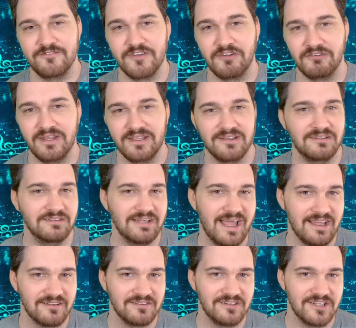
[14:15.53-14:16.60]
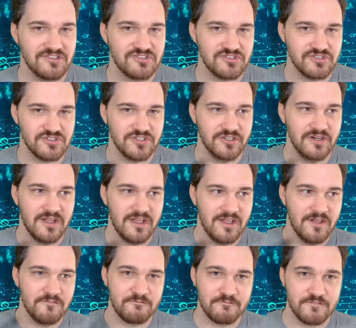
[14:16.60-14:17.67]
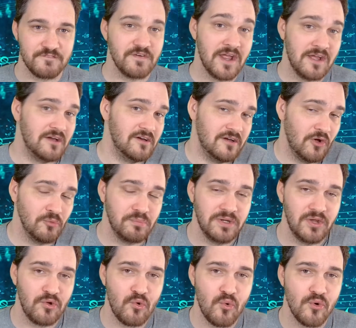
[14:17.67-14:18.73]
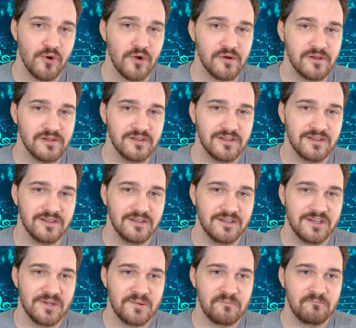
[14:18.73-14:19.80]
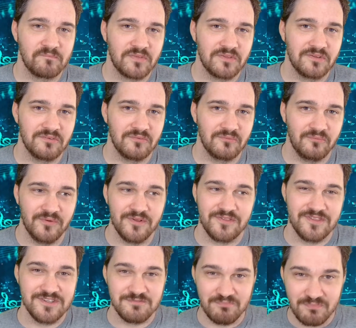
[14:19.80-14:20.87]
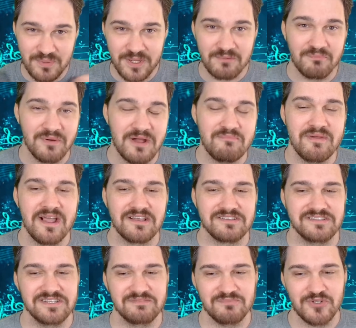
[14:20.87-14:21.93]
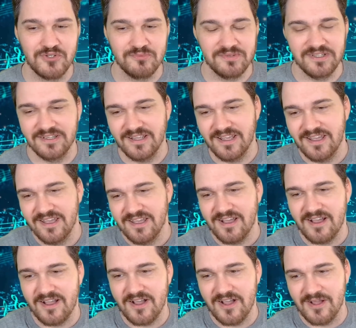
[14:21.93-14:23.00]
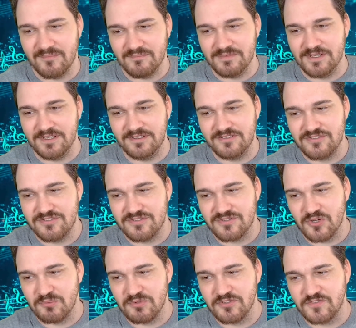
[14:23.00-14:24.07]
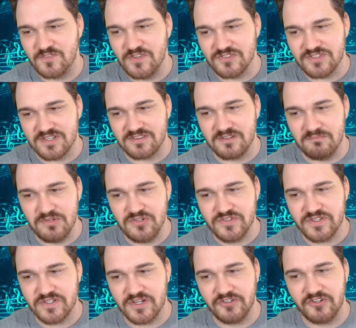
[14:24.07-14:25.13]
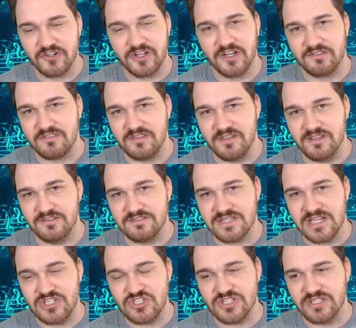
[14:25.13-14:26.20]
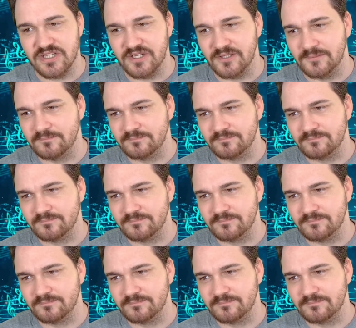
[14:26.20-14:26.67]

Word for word: felt like a lackluster opening chord with this big bombastic moment. It almost feels like the music undercut the intention there,